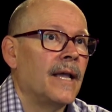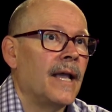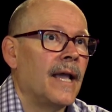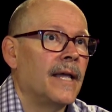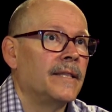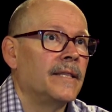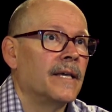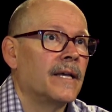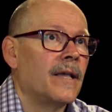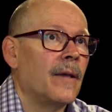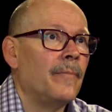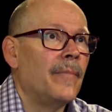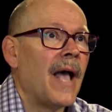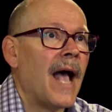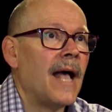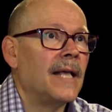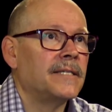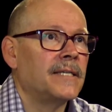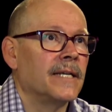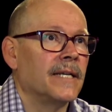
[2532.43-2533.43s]
the
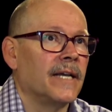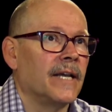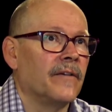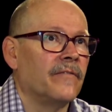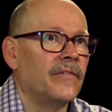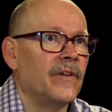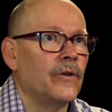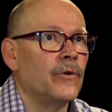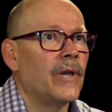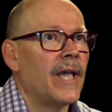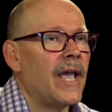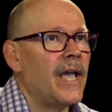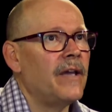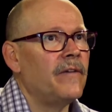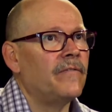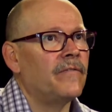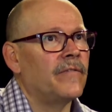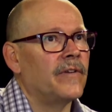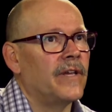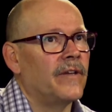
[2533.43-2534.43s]
capacity, if you
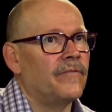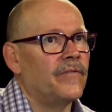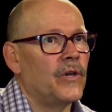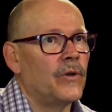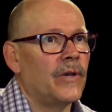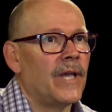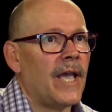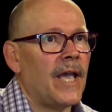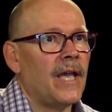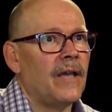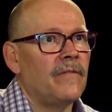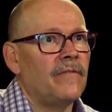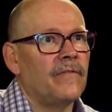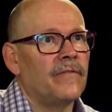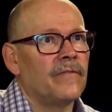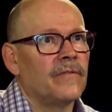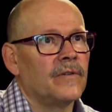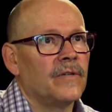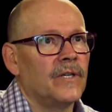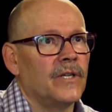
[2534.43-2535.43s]
gave,
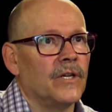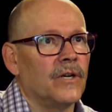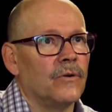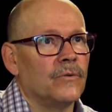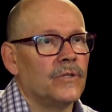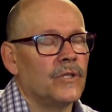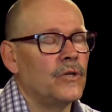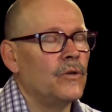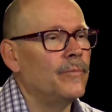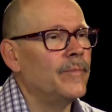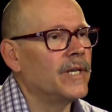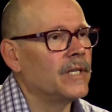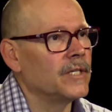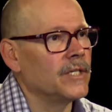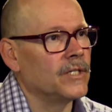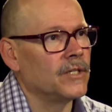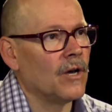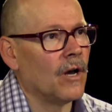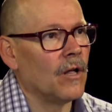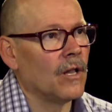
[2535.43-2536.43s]
$2
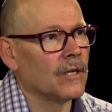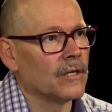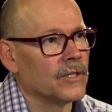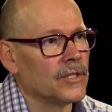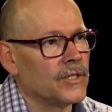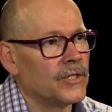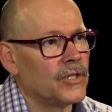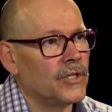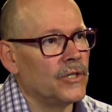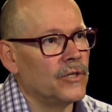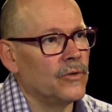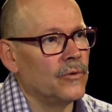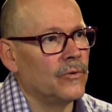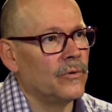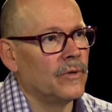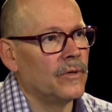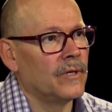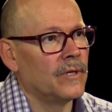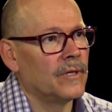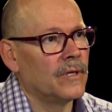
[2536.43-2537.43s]
million
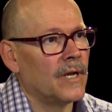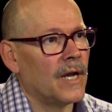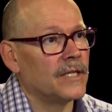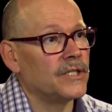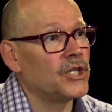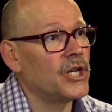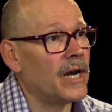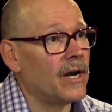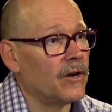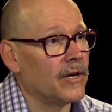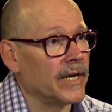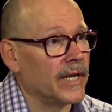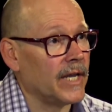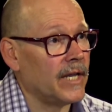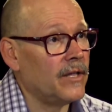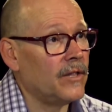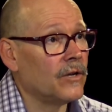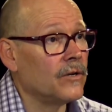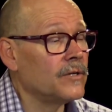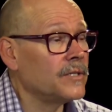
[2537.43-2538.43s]
to a
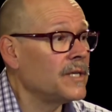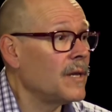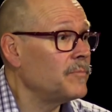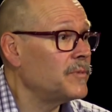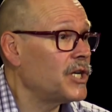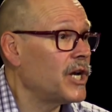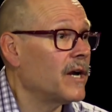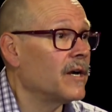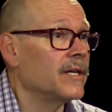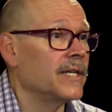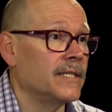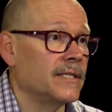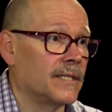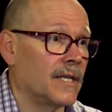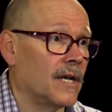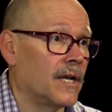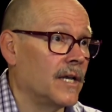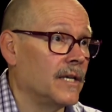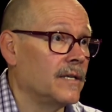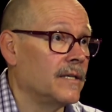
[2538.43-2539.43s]
charity, there are some charities
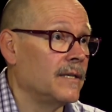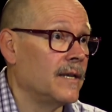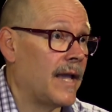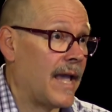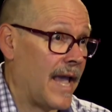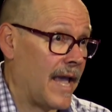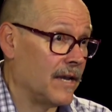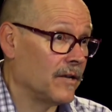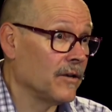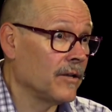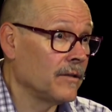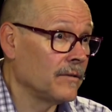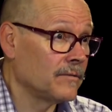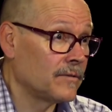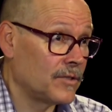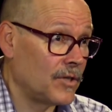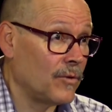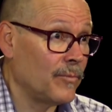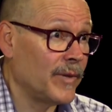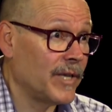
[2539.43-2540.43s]
that could handle
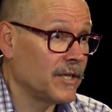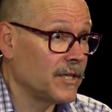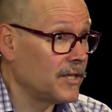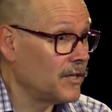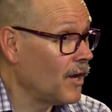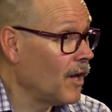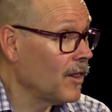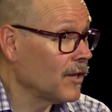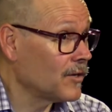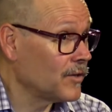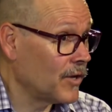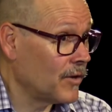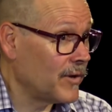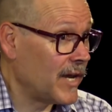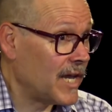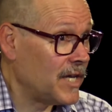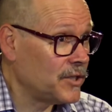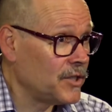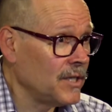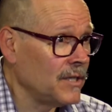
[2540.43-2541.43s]
$2 million
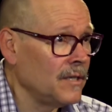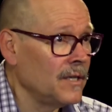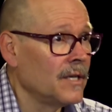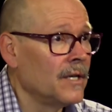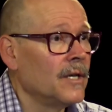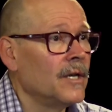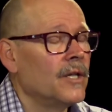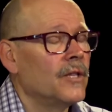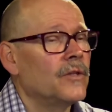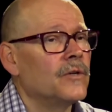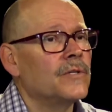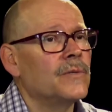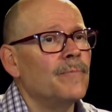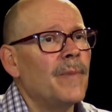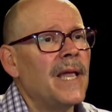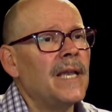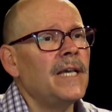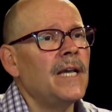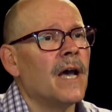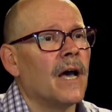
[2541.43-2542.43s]
donation. There's
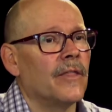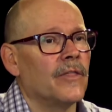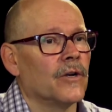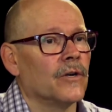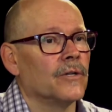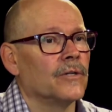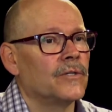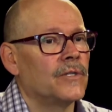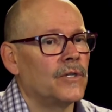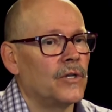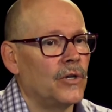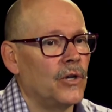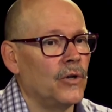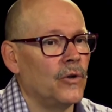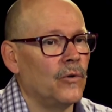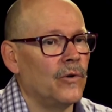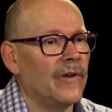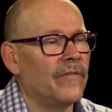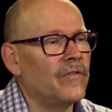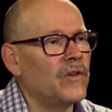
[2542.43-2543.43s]
many others
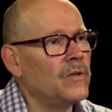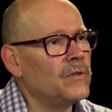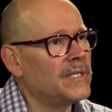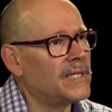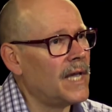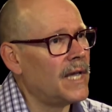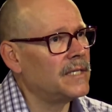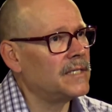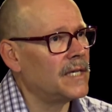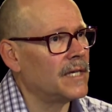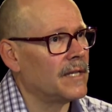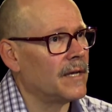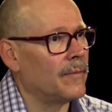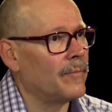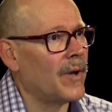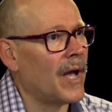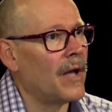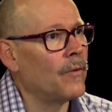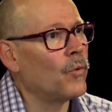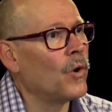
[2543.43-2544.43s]
who, if you said to
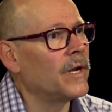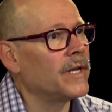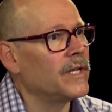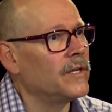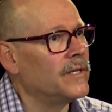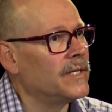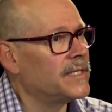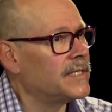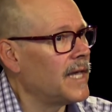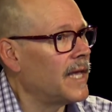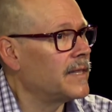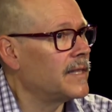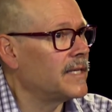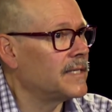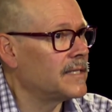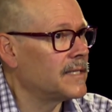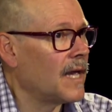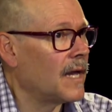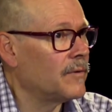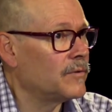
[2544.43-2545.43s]
them, I want you to set
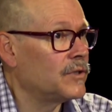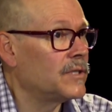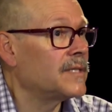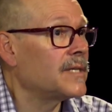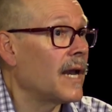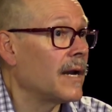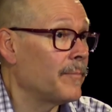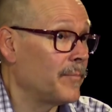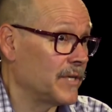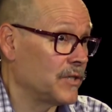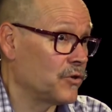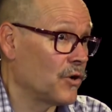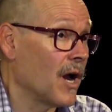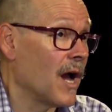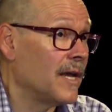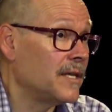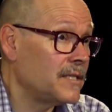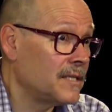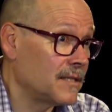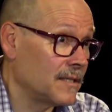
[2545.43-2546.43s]
up a
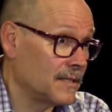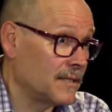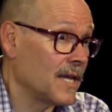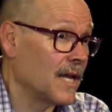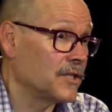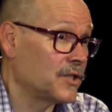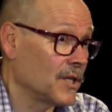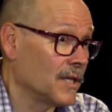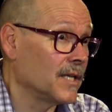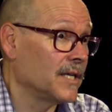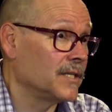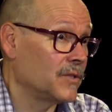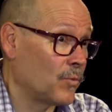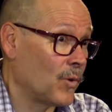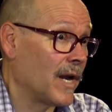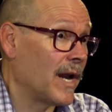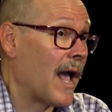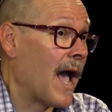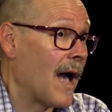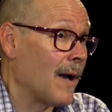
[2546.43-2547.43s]
trust, essentially is
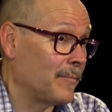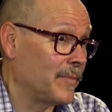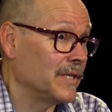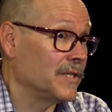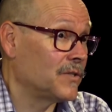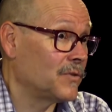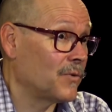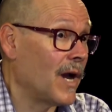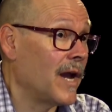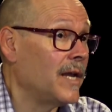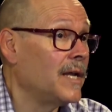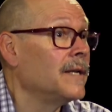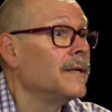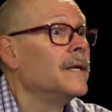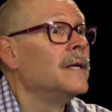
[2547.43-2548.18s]
what happens, right?